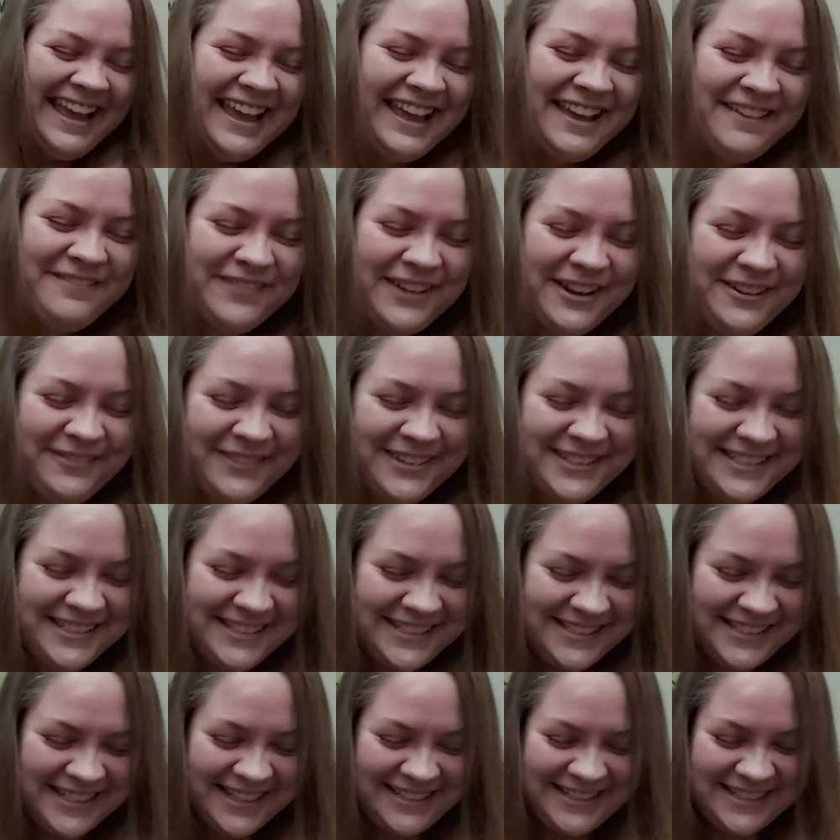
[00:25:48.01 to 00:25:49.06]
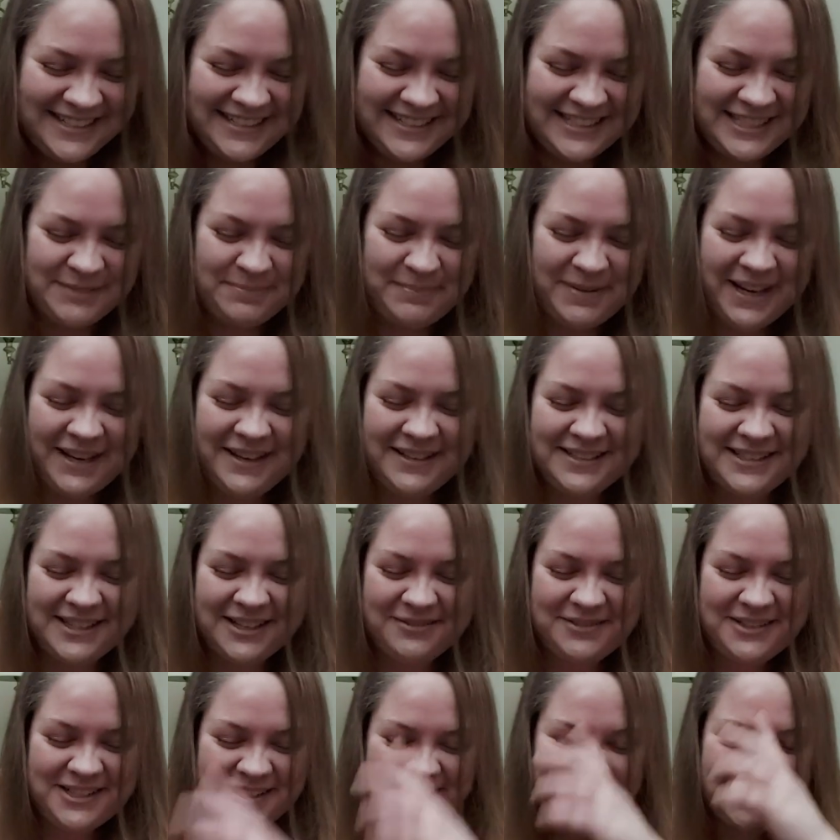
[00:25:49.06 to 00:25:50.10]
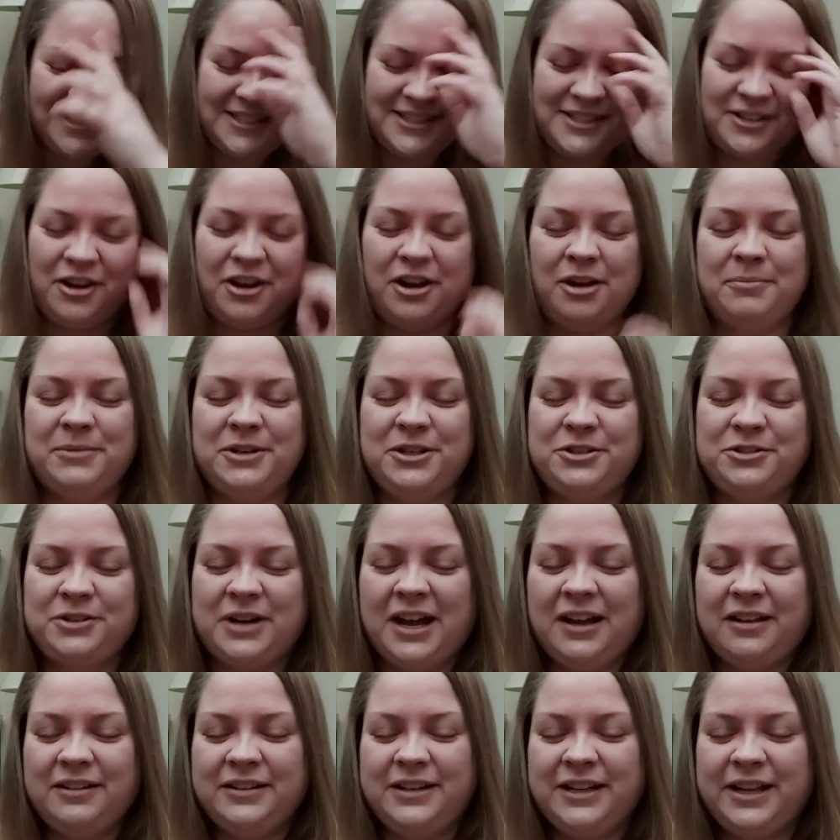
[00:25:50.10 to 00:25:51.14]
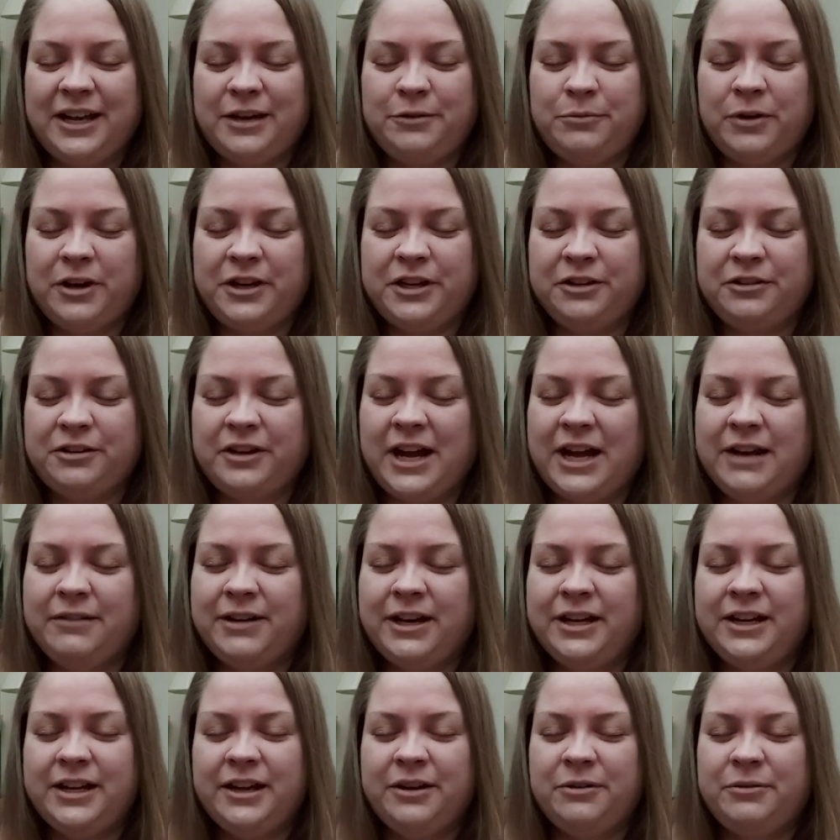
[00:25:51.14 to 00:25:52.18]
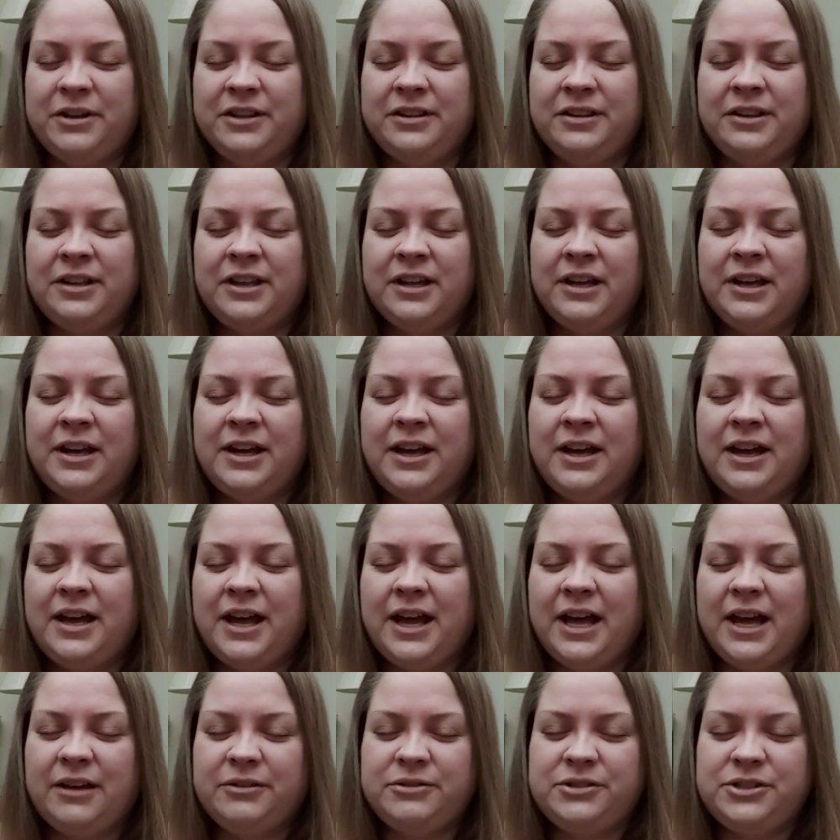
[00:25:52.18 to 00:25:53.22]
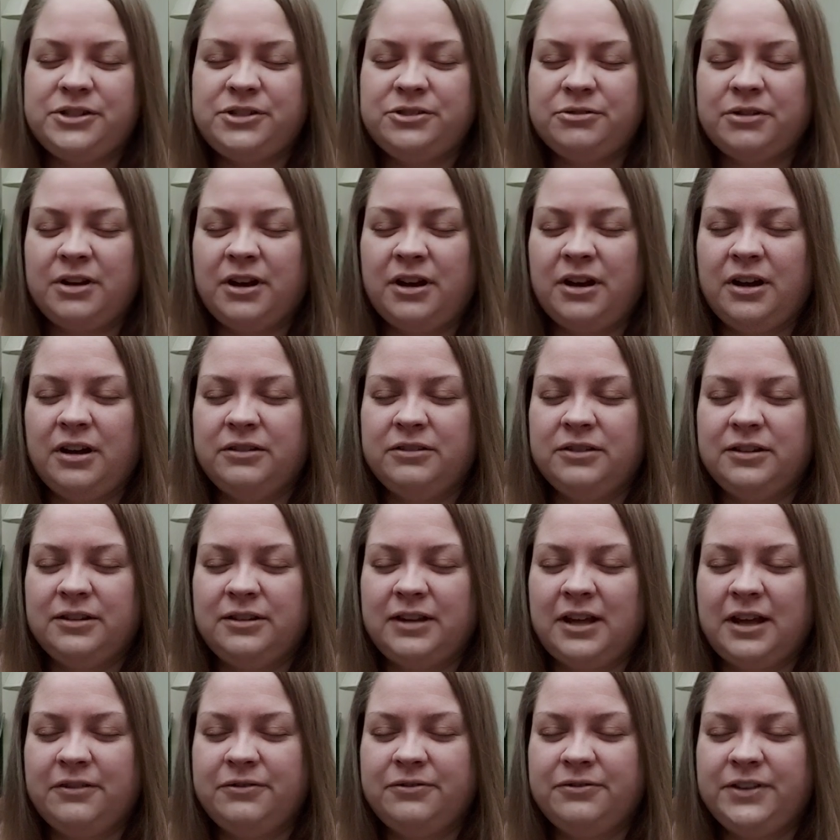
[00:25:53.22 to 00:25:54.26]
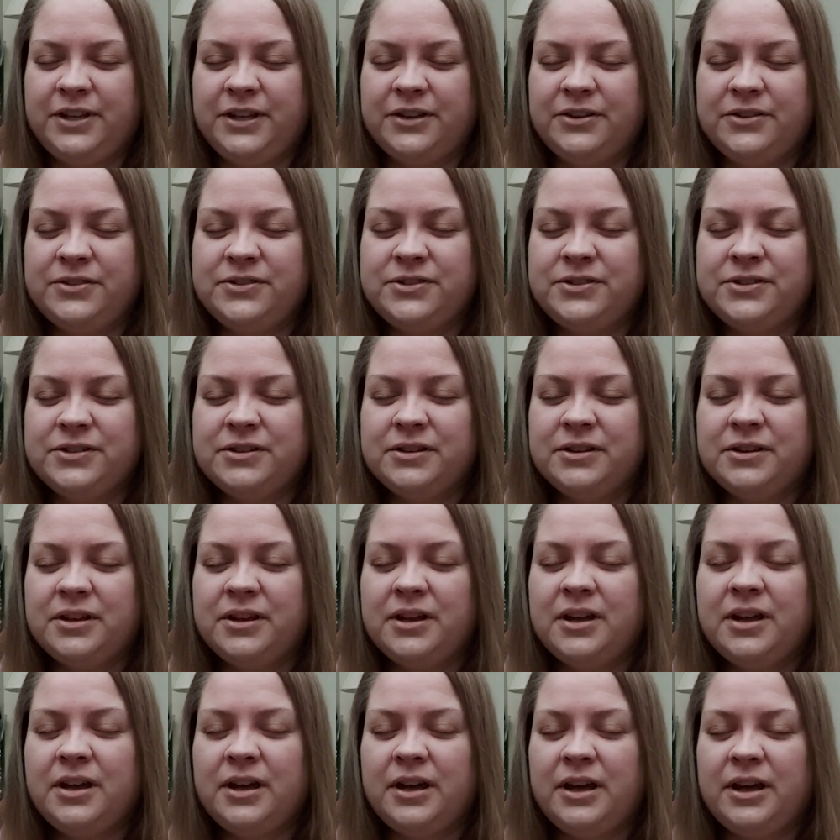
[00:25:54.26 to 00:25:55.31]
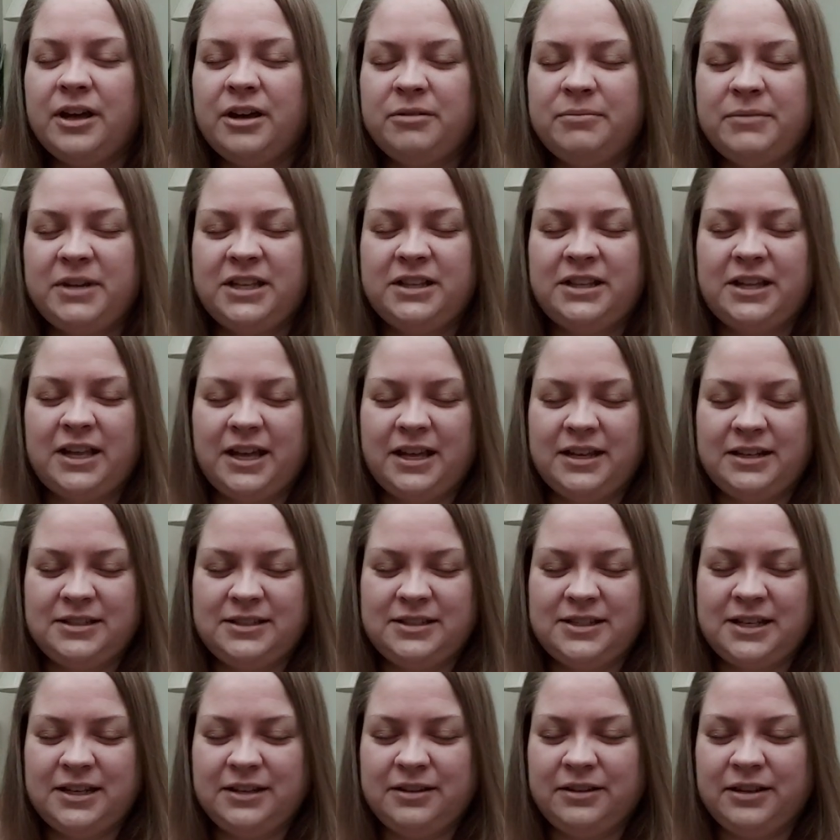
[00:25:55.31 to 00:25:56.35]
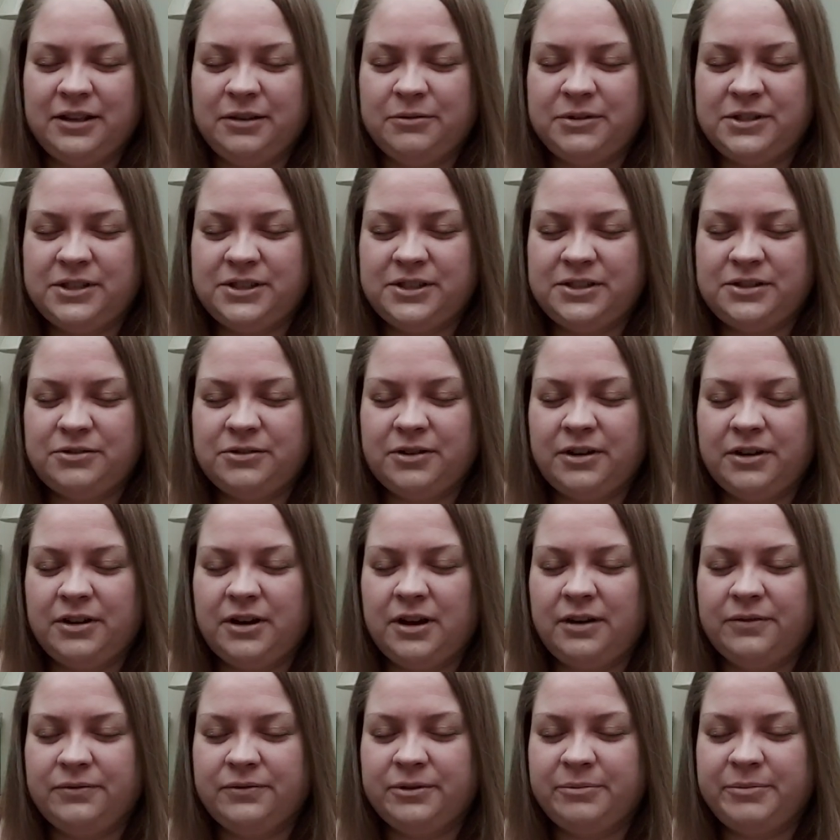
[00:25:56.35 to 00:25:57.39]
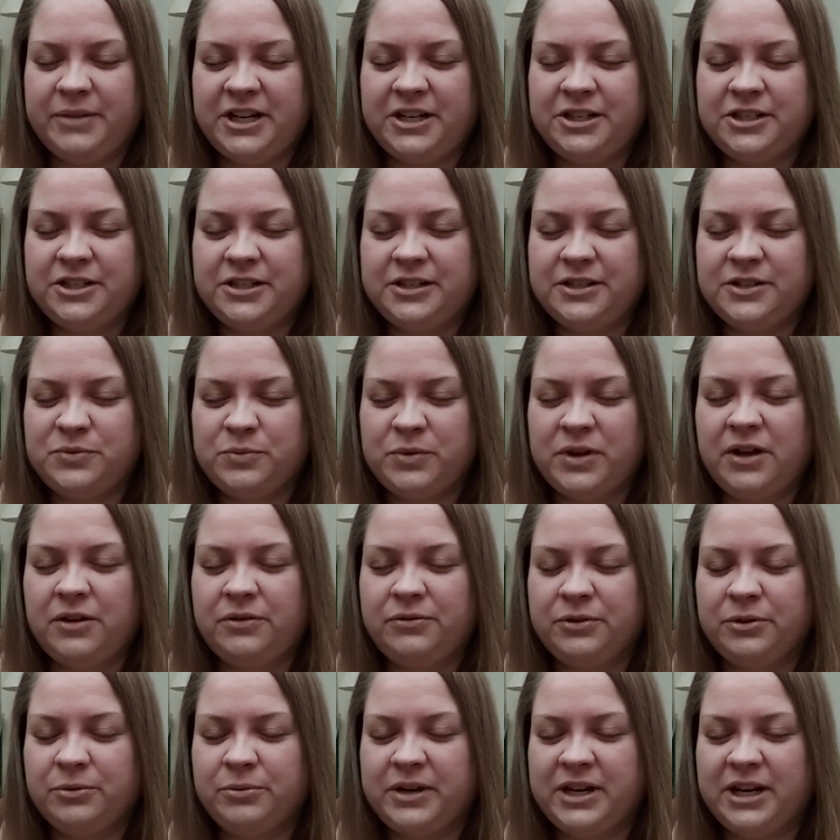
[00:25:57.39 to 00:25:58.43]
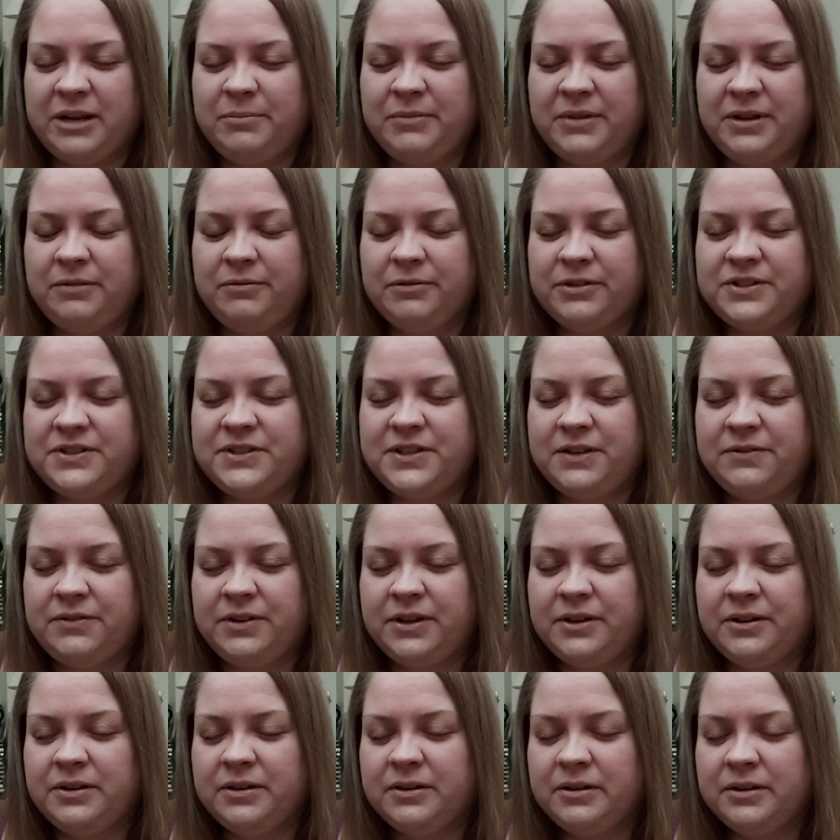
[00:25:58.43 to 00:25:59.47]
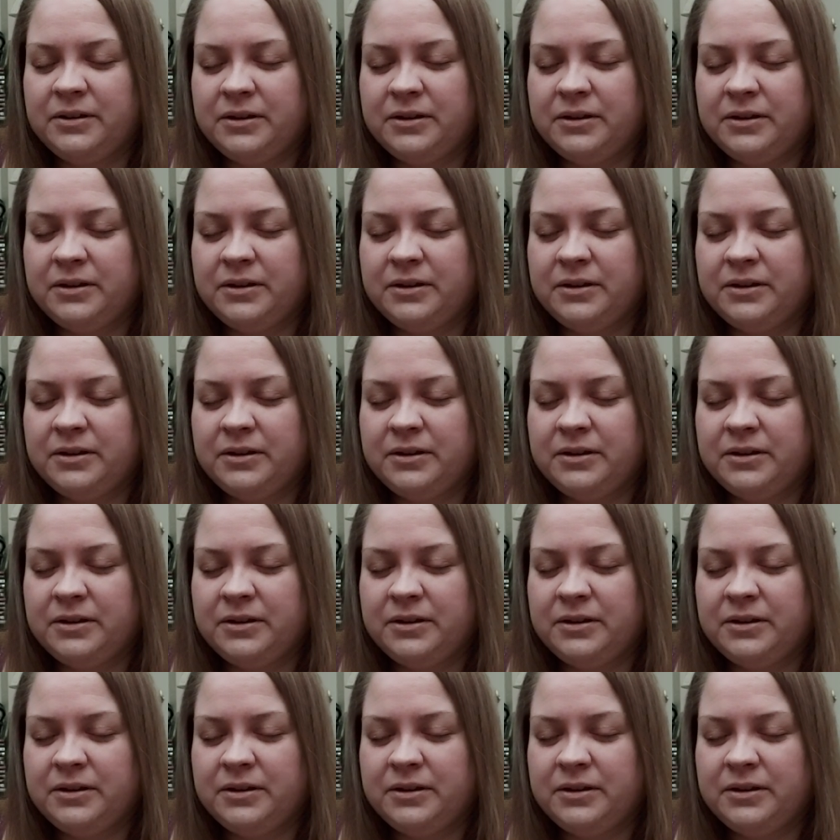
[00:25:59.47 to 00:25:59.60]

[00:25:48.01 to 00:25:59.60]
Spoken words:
If I wasn't such in a space of just this calm neutrality, I'd want to cry right now with how strong the love feels. And that tickling was strong confirmation as well for what I'm receiving.